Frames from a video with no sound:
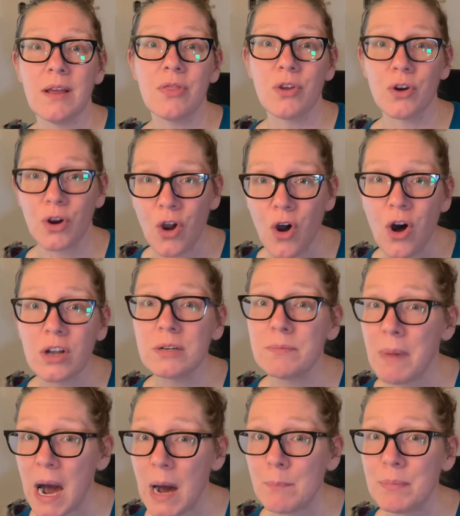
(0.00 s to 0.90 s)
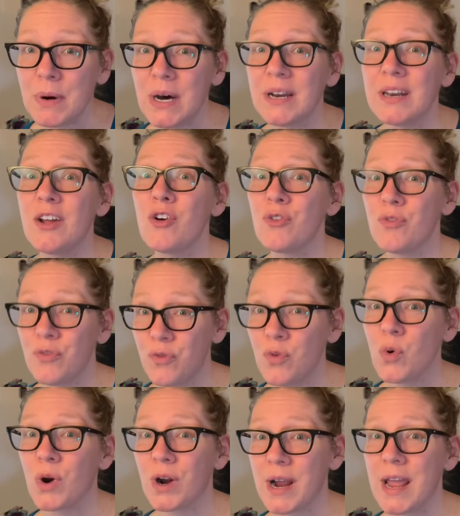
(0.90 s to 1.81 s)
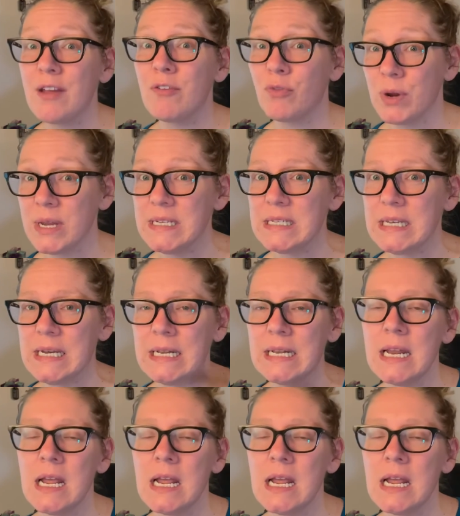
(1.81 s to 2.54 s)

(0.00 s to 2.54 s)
They're called a mom bun for a reason.